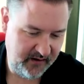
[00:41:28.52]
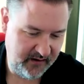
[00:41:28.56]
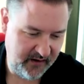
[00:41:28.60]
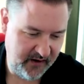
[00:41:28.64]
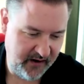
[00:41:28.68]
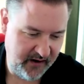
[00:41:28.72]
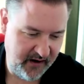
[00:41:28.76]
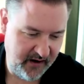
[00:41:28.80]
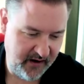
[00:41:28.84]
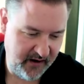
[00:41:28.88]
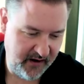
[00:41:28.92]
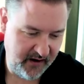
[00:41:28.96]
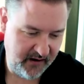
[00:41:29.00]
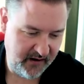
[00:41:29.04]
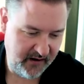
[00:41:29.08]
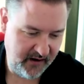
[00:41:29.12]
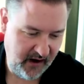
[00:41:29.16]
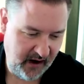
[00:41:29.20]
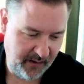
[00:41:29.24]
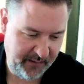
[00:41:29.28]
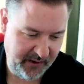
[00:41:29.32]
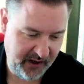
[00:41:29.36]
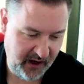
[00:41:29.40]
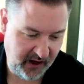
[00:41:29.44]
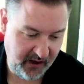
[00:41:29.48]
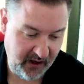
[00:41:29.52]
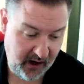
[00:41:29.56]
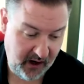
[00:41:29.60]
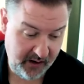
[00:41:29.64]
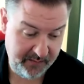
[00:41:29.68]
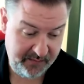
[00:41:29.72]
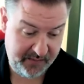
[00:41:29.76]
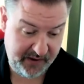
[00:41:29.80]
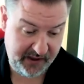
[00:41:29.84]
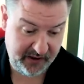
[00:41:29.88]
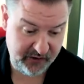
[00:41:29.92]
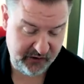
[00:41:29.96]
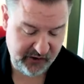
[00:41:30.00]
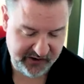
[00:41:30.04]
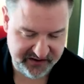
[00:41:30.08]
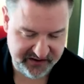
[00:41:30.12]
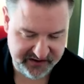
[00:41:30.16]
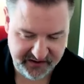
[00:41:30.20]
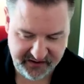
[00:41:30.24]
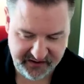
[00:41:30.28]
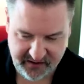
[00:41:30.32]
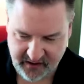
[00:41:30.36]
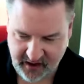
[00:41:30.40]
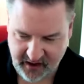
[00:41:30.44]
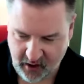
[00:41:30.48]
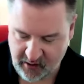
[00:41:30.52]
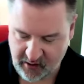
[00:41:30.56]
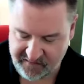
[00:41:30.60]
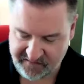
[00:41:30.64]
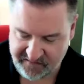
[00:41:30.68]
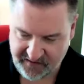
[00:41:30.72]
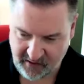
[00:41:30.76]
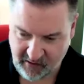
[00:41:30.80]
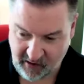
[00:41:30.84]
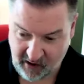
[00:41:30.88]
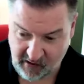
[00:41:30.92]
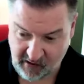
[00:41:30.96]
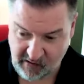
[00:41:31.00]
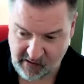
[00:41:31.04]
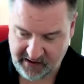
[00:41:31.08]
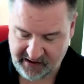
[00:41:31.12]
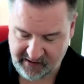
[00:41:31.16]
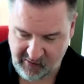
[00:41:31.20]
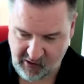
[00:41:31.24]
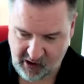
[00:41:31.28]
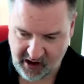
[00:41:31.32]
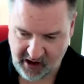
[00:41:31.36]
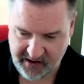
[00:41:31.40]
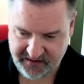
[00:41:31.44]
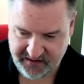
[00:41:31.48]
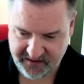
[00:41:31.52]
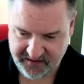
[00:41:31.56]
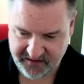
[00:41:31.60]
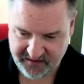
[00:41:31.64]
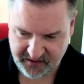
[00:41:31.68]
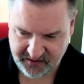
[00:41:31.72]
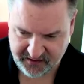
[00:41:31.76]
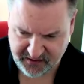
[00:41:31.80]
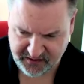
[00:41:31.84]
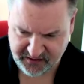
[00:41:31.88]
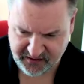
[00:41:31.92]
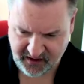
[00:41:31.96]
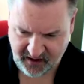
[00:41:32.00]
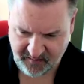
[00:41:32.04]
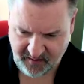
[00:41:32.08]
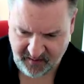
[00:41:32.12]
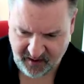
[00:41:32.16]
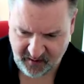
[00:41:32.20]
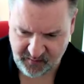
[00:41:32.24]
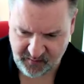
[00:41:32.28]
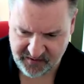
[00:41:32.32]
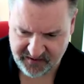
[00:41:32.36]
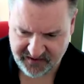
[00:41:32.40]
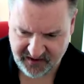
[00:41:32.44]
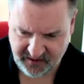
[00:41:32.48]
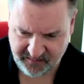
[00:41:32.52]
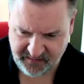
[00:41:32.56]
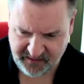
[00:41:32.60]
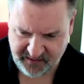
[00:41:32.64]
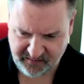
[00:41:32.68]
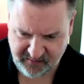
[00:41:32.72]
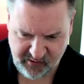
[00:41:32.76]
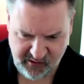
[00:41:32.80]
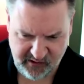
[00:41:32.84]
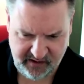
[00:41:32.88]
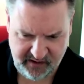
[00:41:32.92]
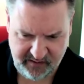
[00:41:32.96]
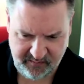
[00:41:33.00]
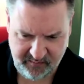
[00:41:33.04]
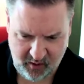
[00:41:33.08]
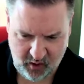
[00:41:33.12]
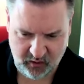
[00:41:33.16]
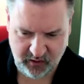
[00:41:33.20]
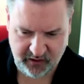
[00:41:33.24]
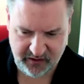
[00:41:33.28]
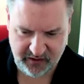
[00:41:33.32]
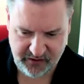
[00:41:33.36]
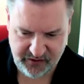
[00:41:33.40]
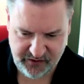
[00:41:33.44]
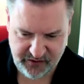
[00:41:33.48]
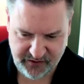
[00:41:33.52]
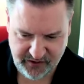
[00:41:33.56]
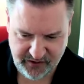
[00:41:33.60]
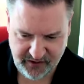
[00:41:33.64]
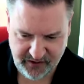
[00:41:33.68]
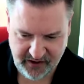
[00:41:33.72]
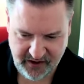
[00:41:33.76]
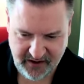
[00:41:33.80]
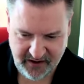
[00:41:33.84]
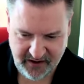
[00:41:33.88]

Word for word: yeah, I mean, I, would be interested to know if there are any writers that can come up with something pretty polished,